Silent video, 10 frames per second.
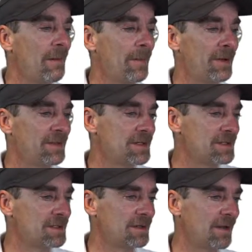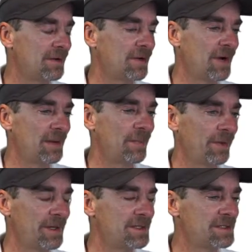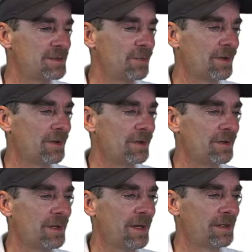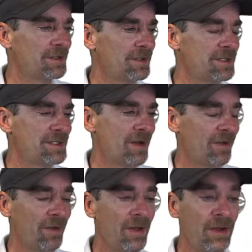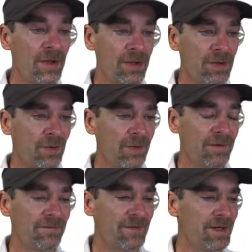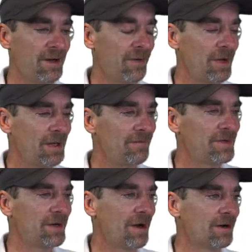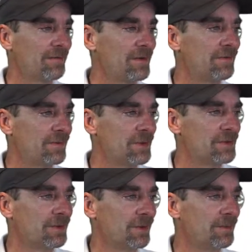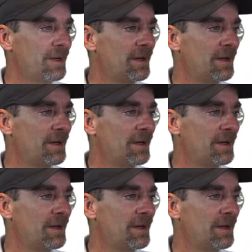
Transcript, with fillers: But this is another great place where you can actually sell your video and photography from your drone.